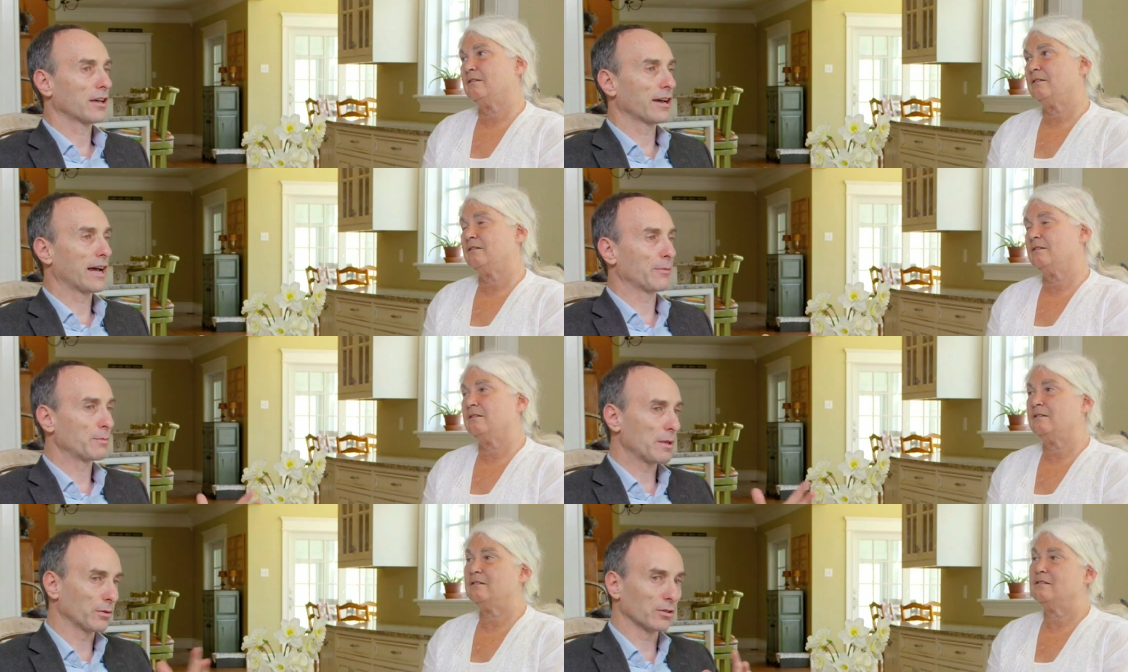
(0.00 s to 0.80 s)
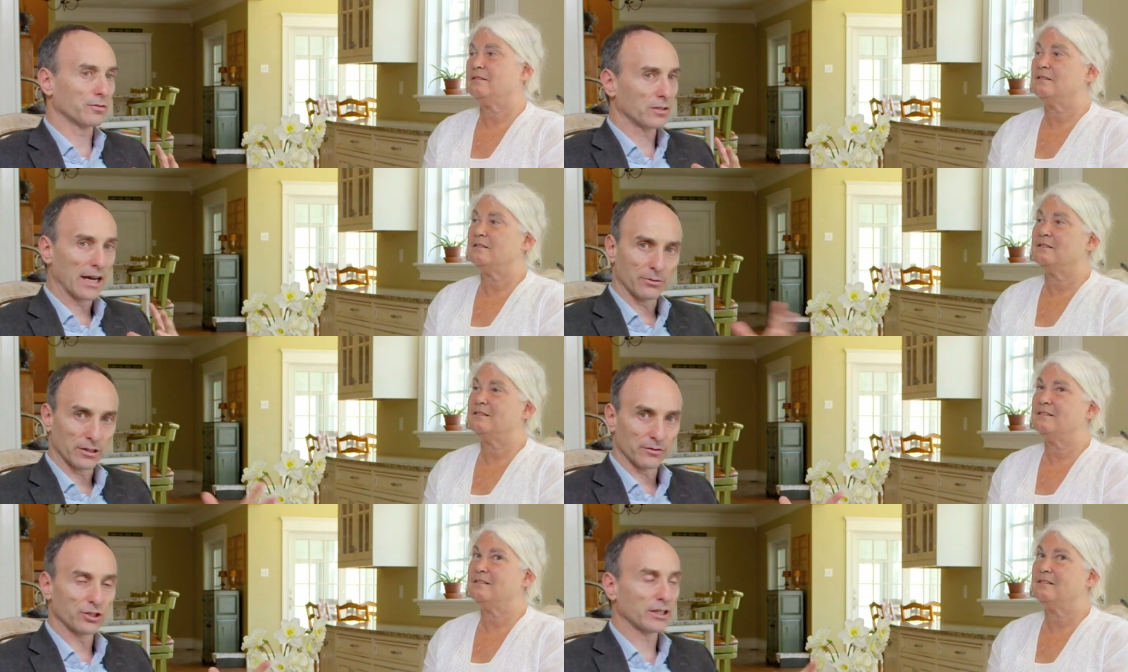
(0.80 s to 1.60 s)
Speaker 1: uh, how many people have gotten
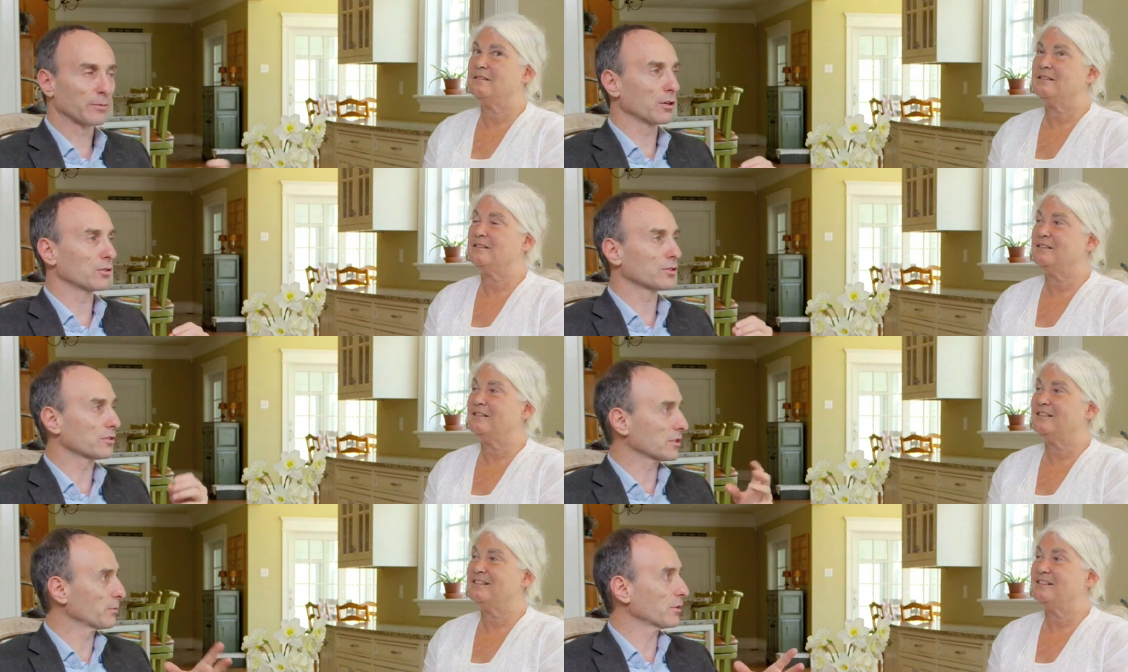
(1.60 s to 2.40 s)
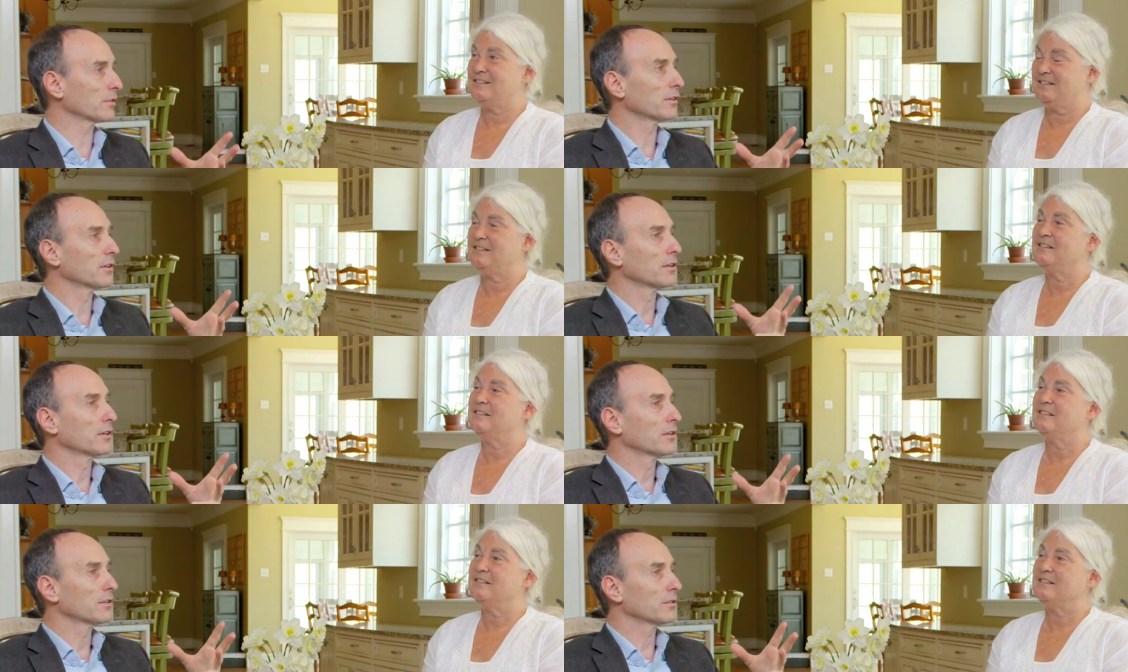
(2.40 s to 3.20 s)
rid of GMOs, and someone,
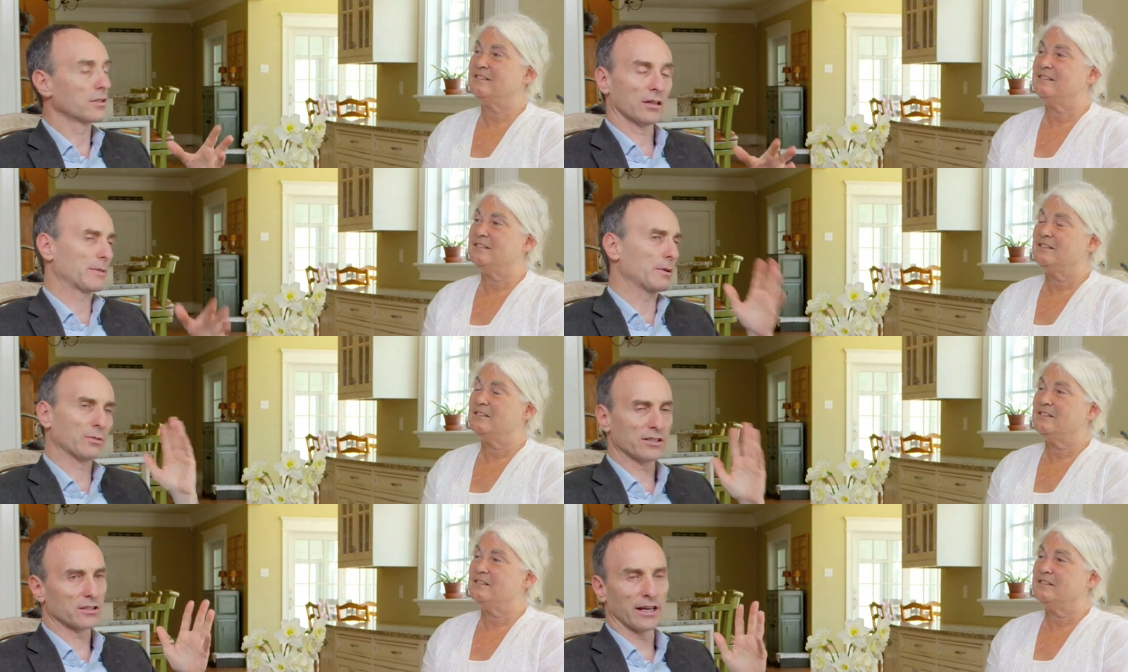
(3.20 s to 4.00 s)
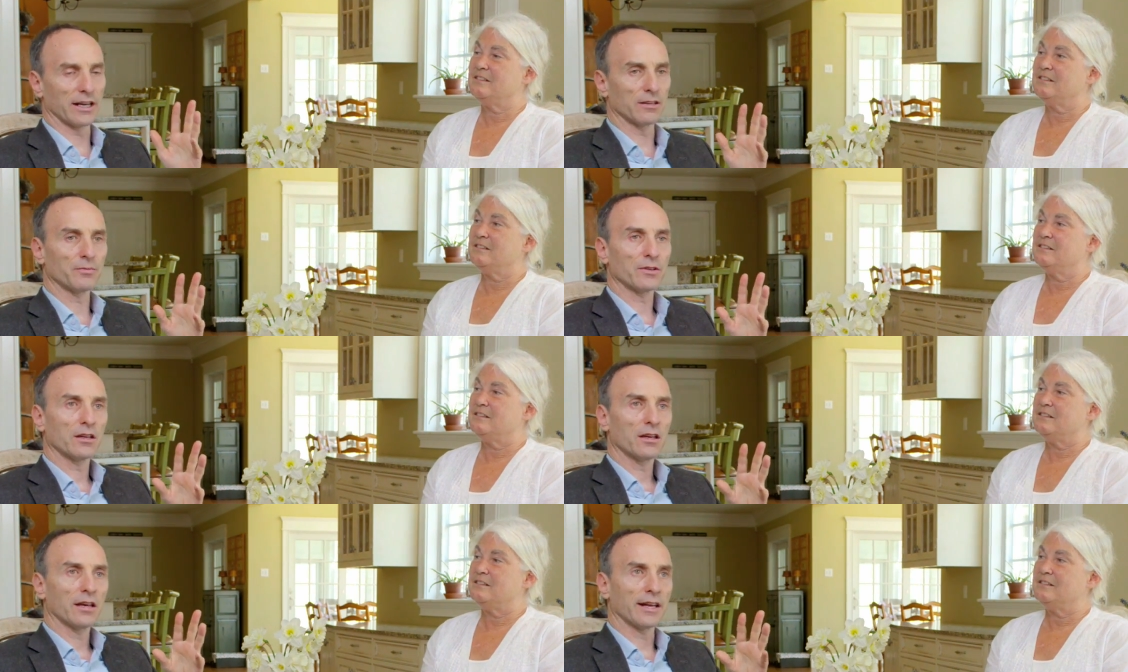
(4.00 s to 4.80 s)
you know, a lot of people raised their hand.
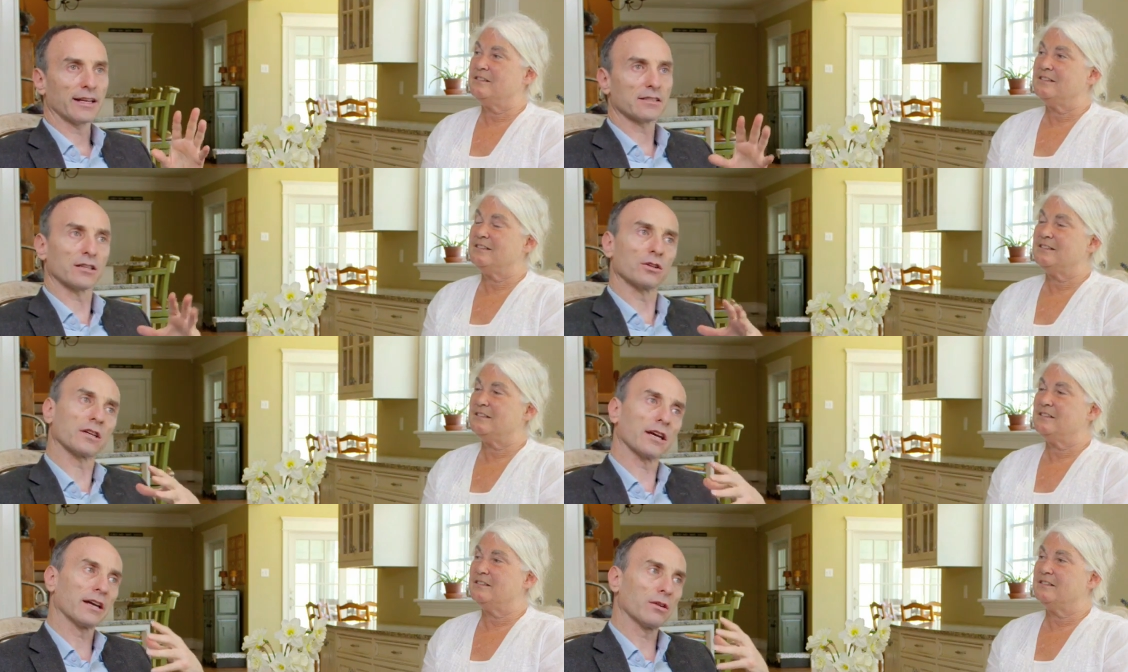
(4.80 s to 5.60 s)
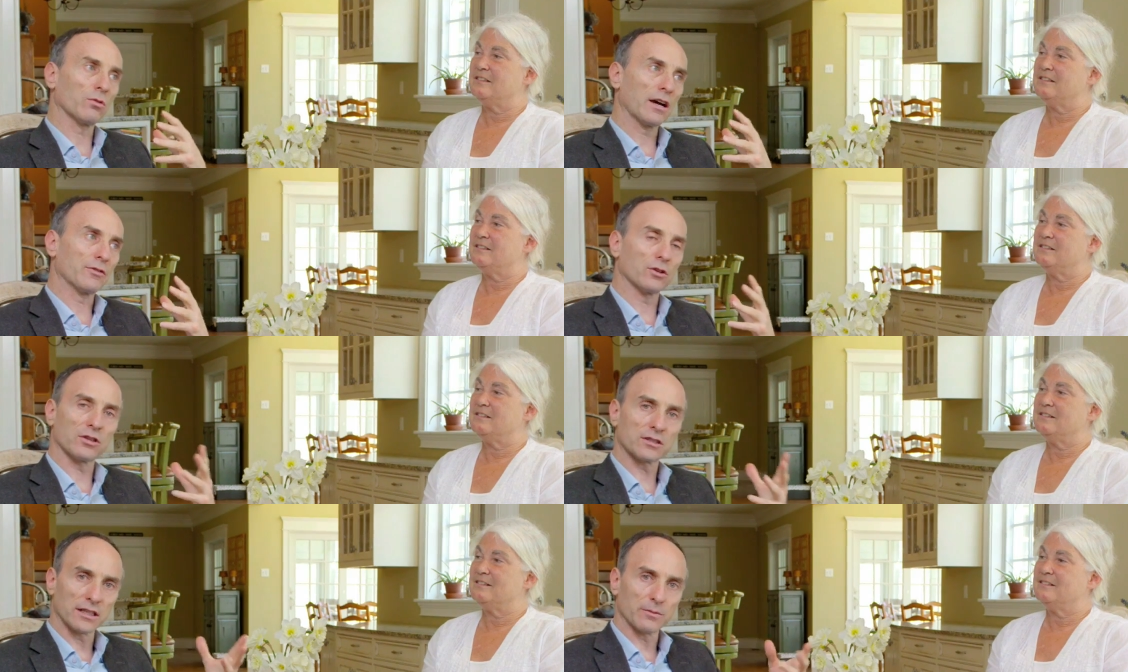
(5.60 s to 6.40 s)
And I said, okay, have you
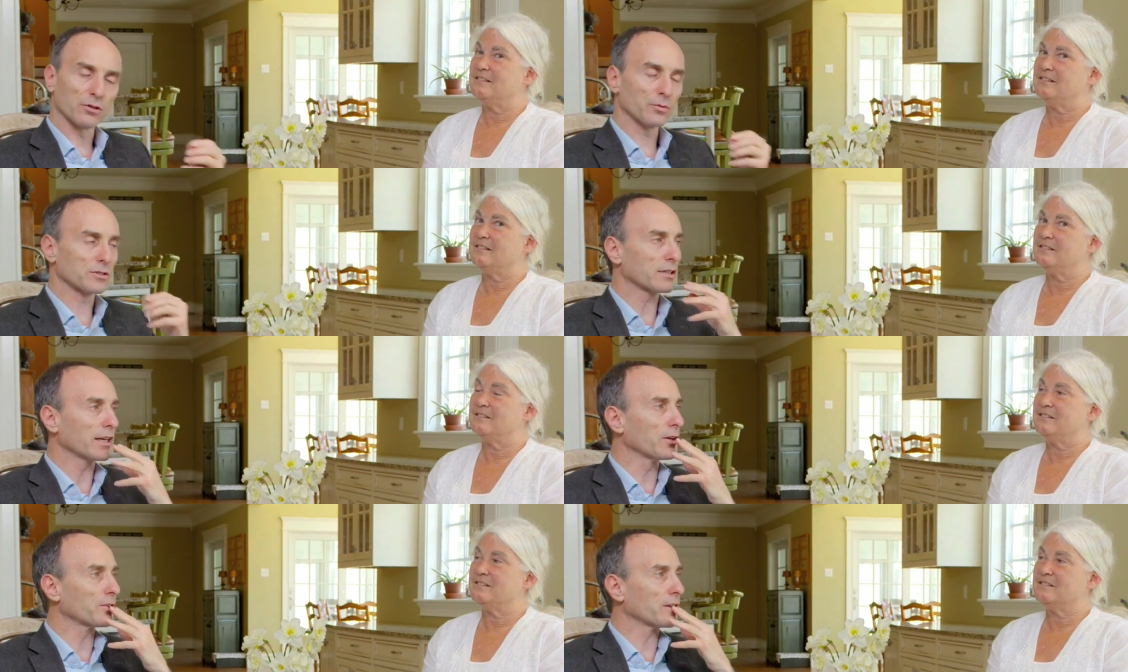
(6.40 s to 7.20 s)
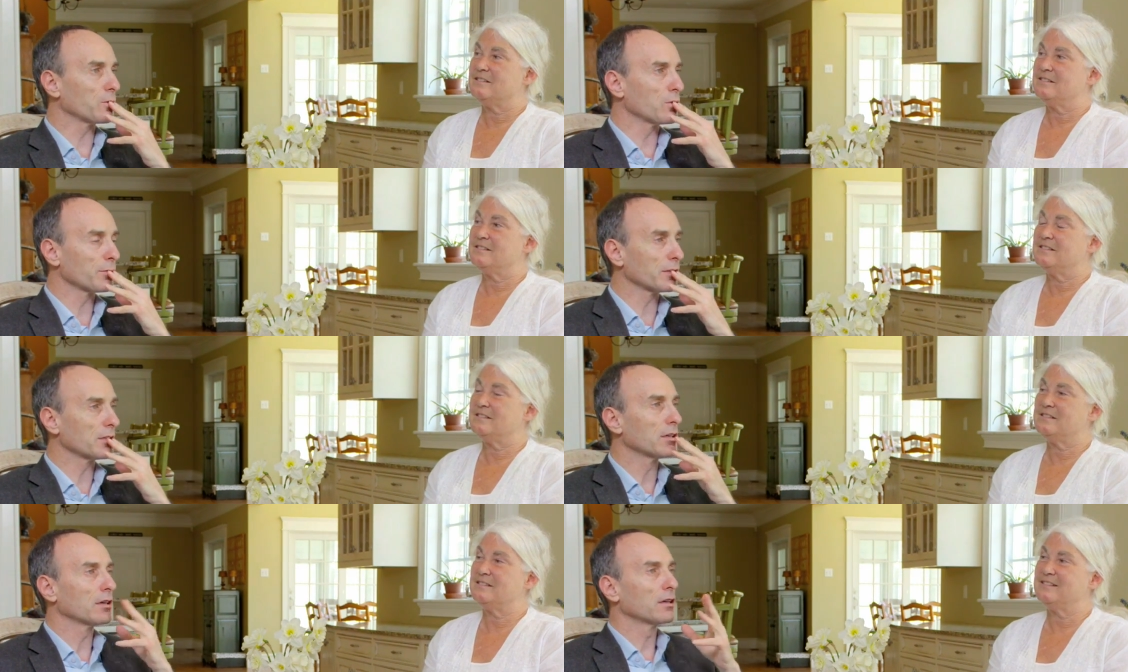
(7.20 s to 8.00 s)
noticed any improvements in health? And a
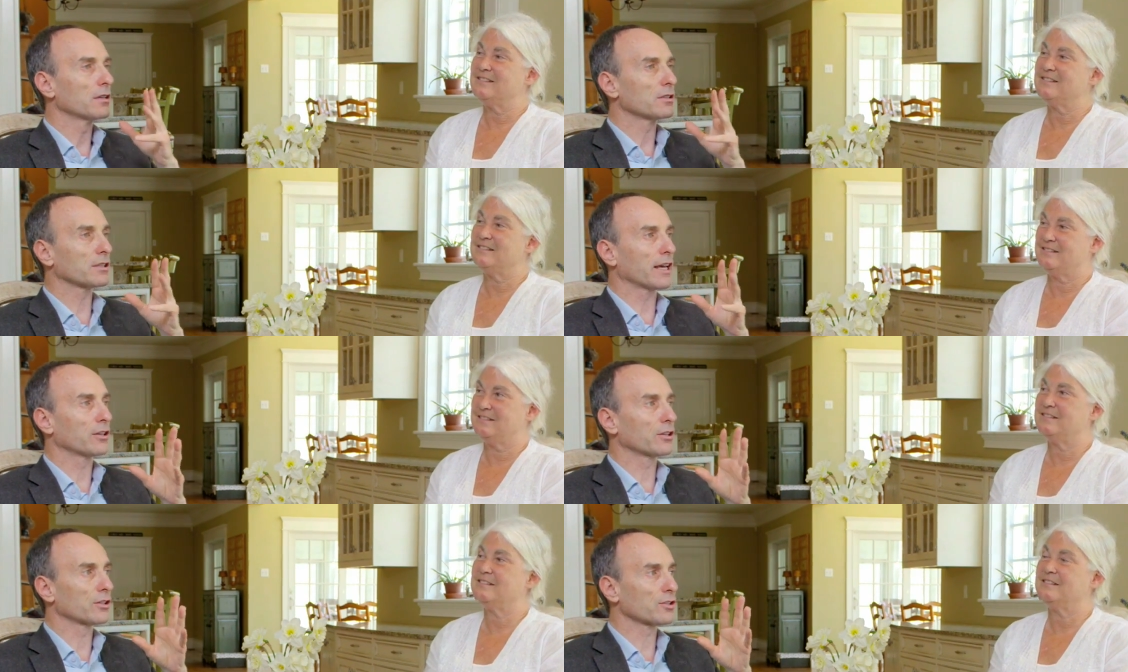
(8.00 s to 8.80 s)
woman said her